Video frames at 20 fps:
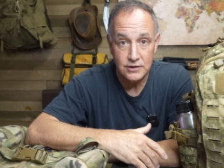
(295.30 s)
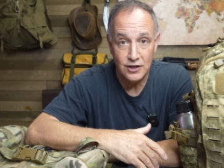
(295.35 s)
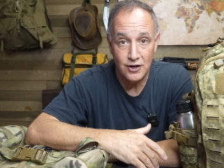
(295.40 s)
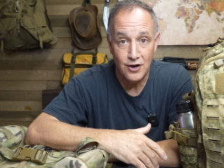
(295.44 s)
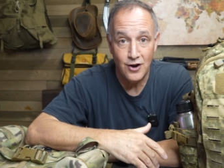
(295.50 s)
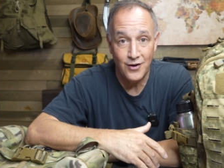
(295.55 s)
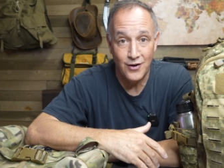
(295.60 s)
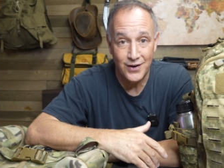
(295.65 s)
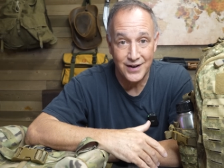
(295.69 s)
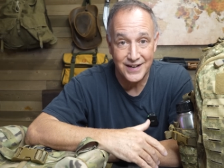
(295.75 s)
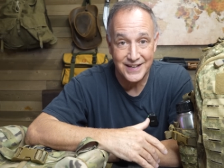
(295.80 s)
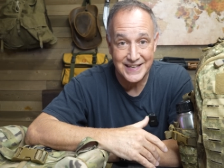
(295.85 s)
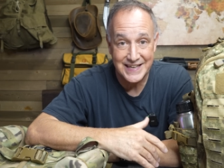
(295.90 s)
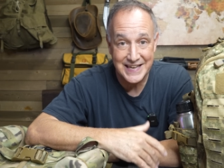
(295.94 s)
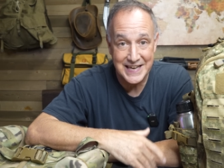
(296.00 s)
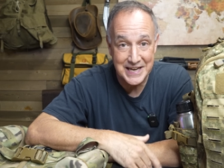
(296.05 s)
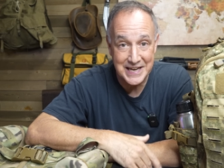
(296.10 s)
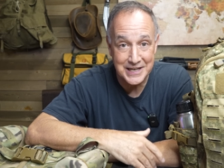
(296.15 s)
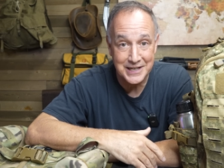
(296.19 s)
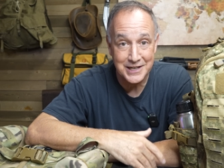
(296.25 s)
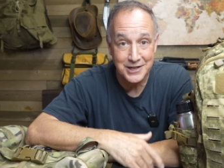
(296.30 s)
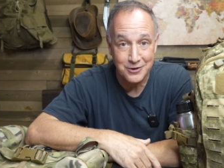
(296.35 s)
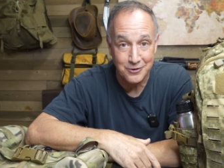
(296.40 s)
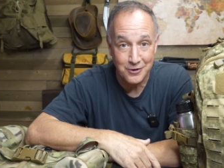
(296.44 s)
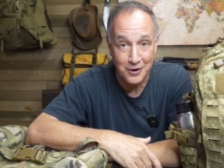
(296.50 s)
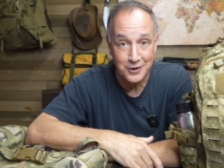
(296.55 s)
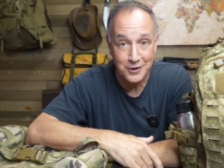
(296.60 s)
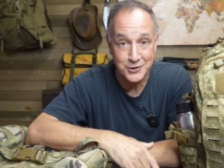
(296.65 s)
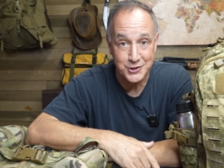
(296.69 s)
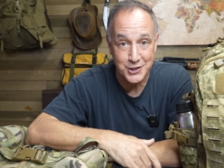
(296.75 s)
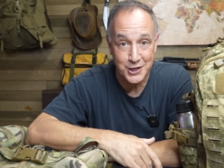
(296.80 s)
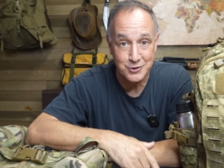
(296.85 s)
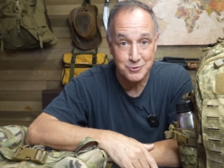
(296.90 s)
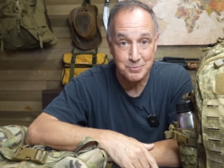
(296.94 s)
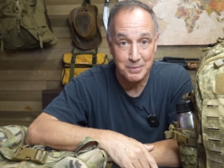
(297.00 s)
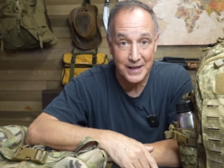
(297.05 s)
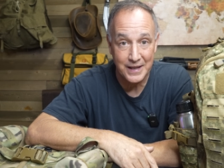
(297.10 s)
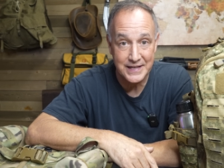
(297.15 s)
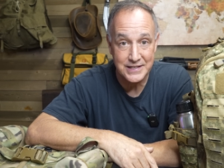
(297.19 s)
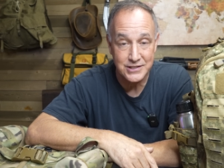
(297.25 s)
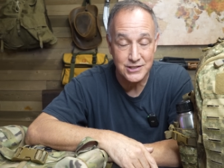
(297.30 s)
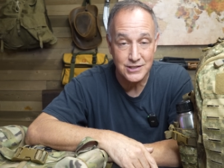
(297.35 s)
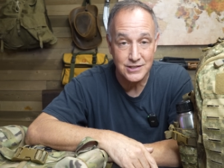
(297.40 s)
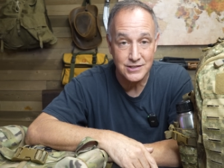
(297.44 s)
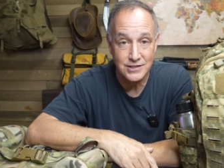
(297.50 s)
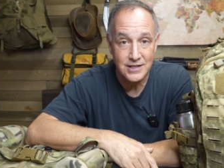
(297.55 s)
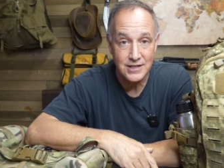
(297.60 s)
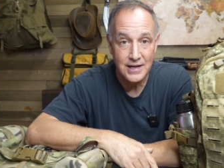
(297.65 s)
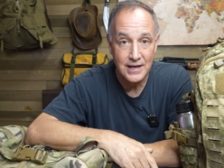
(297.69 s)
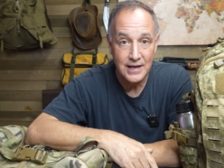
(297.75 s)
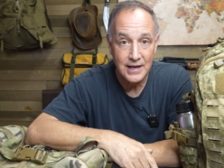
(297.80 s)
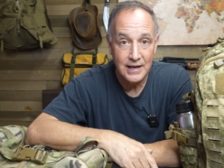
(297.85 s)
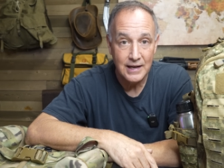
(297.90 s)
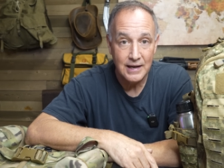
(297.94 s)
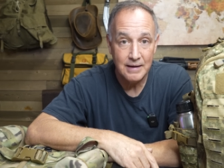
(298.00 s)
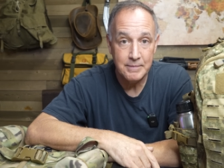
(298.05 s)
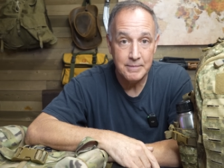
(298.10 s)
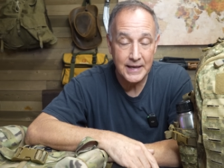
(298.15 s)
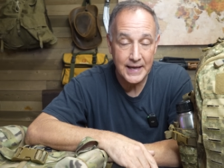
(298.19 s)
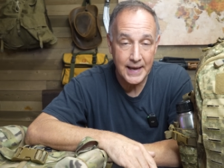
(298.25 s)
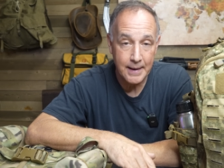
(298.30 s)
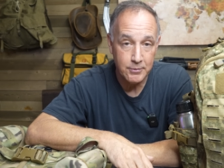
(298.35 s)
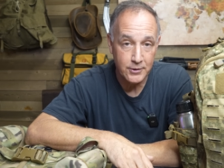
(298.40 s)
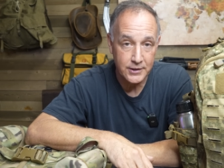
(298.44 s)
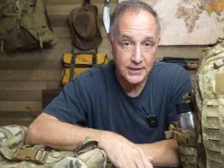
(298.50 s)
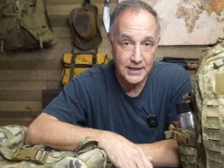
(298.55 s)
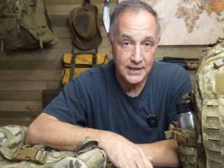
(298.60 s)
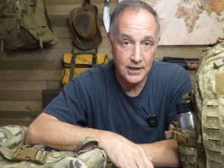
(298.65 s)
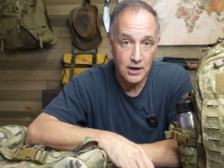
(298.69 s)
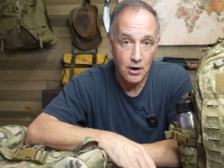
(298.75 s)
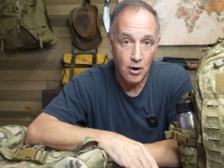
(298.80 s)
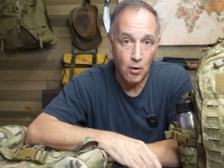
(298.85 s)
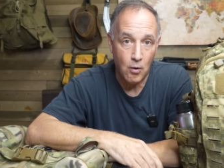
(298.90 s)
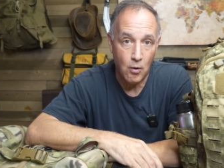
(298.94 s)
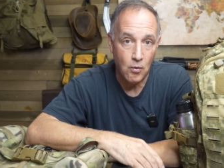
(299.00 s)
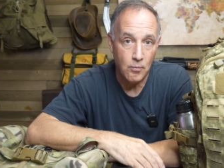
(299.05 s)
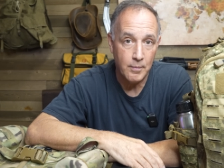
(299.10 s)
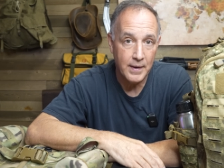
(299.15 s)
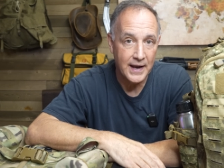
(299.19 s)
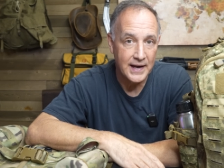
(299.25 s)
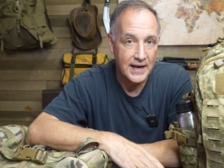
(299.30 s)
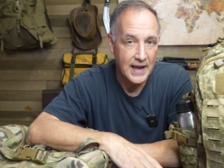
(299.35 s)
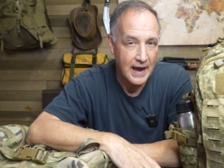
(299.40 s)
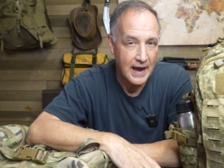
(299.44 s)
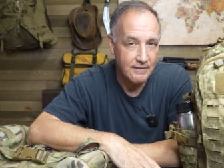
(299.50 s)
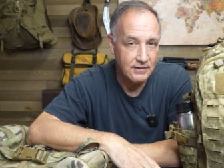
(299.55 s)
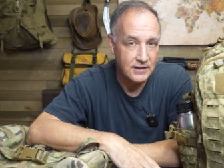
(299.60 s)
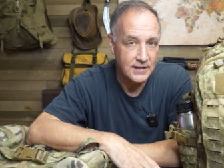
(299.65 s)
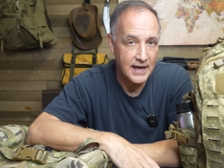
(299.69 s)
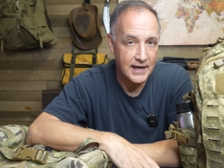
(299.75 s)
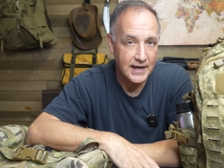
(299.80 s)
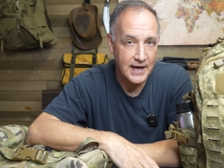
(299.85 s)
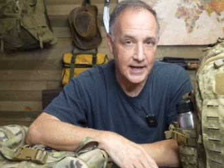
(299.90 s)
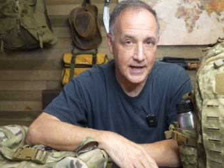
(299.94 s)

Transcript: you know, getting across those places and being able to get home. And having that